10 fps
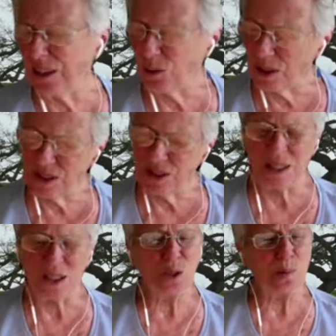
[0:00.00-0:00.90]
that wants to
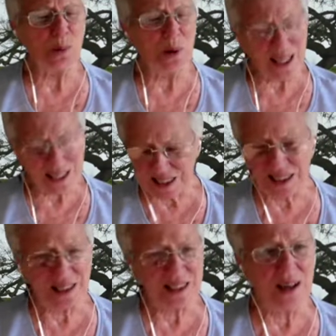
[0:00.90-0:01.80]
express
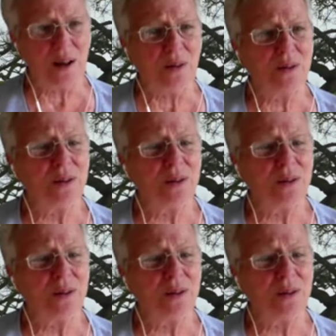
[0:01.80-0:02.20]
itself.